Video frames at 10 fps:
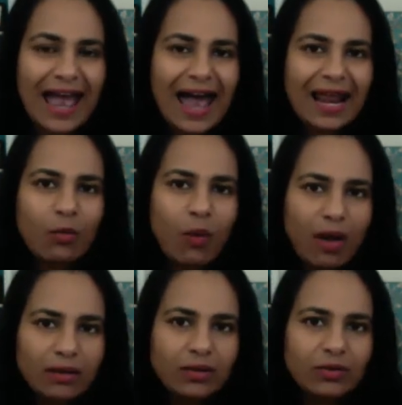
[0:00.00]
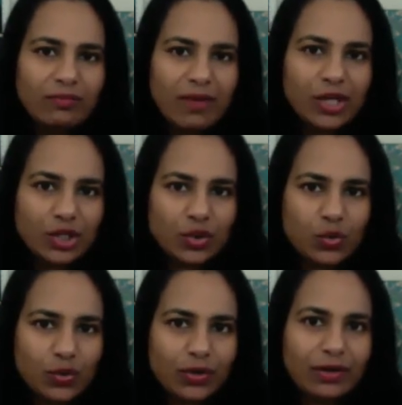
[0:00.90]
And I want you to make
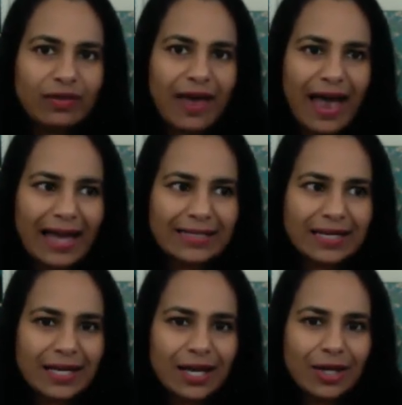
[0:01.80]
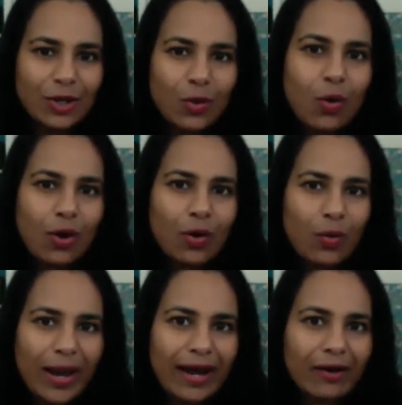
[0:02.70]
sure that you are
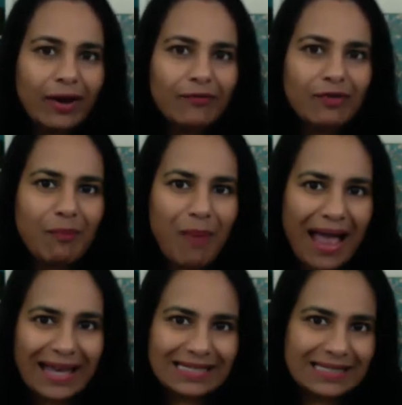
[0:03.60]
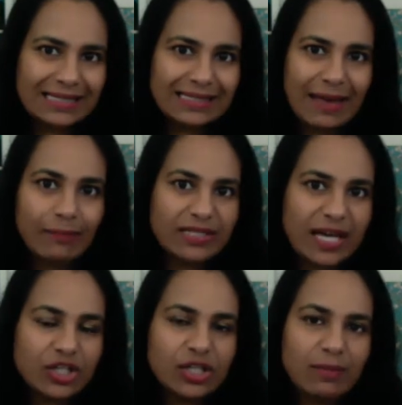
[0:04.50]
aware of the biases that
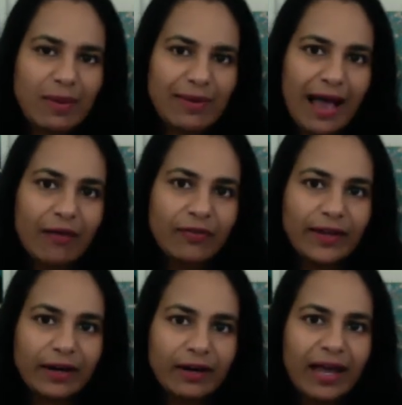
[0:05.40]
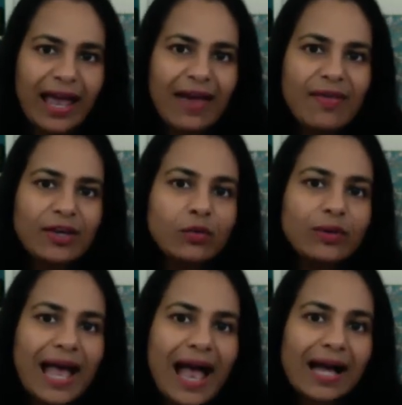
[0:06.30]
potentially may be out there and that you
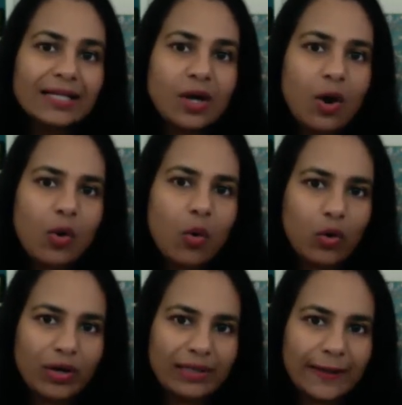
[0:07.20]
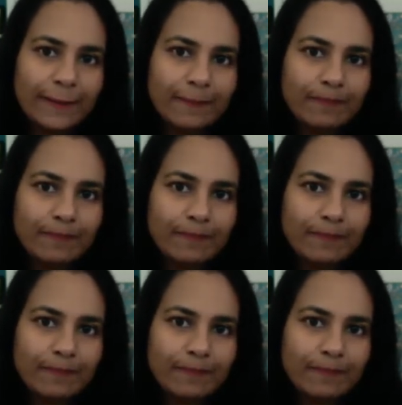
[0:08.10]
react accordingly.